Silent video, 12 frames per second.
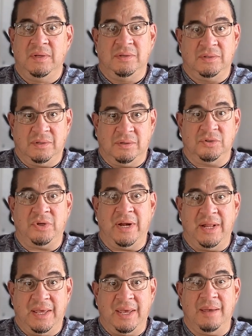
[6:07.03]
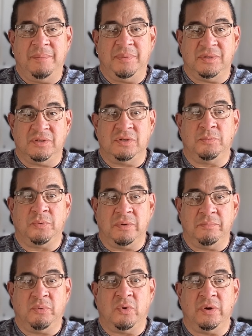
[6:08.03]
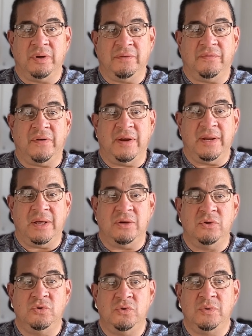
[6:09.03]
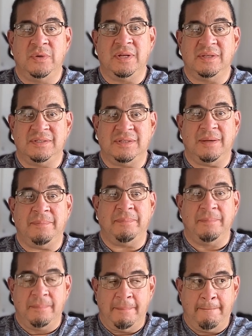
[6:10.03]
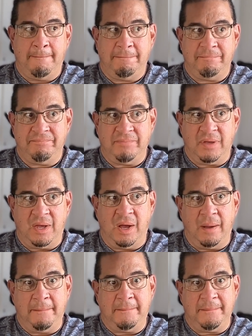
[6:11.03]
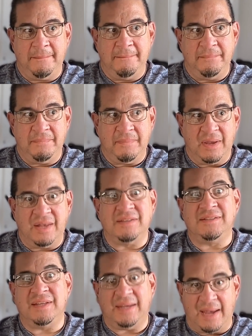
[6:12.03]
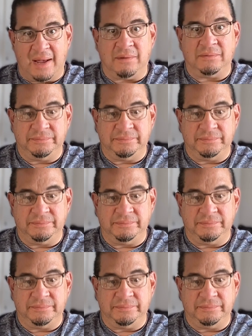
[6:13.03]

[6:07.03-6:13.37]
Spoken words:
So training camp is super important to find out who can step up and stick out.